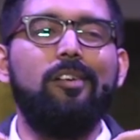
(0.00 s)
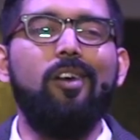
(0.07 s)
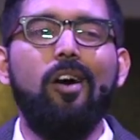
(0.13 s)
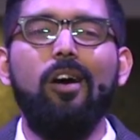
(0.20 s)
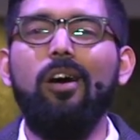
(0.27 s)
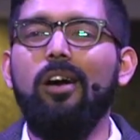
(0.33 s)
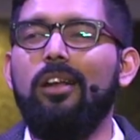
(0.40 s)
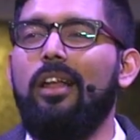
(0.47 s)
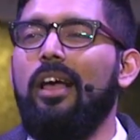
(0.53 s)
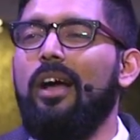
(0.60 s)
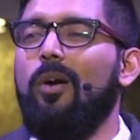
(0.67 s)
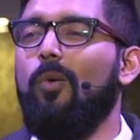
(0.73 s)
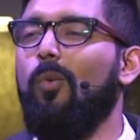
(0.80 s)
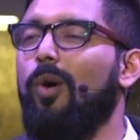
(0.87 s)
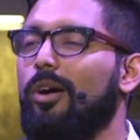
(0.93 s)
God
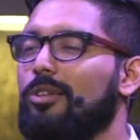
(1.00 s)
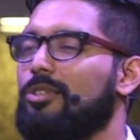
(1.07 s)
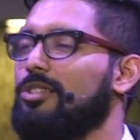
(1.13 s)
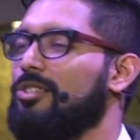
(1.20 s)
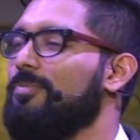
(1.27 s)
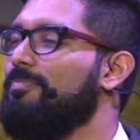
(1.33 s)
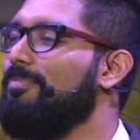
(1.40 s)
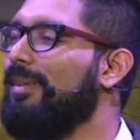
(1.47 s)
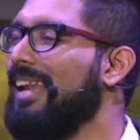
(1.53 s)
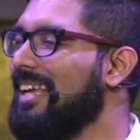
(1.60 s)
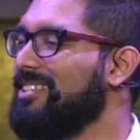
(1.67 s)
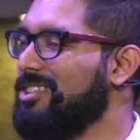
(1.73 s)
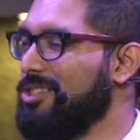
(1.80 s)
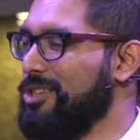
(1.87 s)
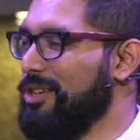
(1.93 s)
wants to
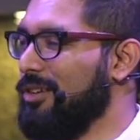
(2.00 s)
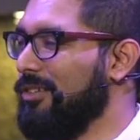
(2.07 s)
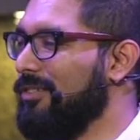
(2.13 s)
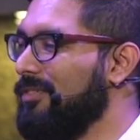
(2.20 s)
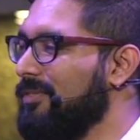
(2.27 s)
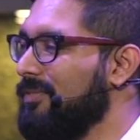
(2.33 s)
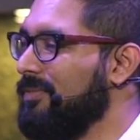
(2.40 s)
bless you.